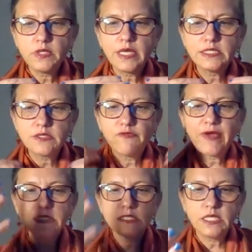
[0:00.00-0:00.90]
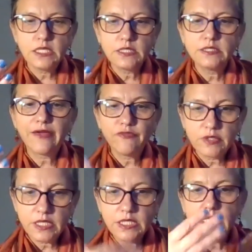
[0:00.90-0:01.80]
yes, vaccine
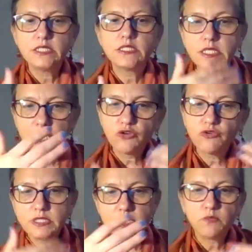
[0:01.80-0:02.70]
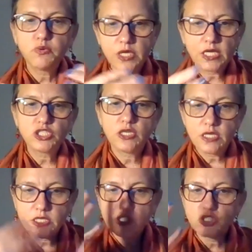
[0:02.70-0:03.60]
definitely needs to increase in
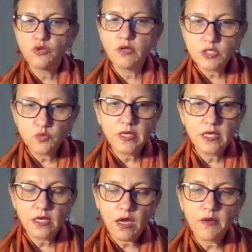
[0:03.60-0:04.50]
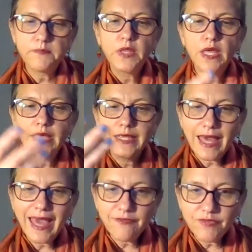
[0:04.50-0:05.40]
production. And as soon as we
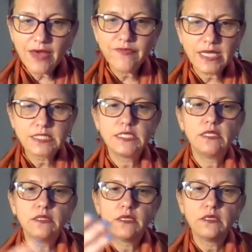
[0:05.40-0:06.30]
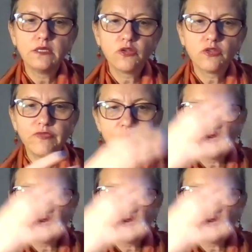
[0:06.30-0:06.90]
have that vaccine, the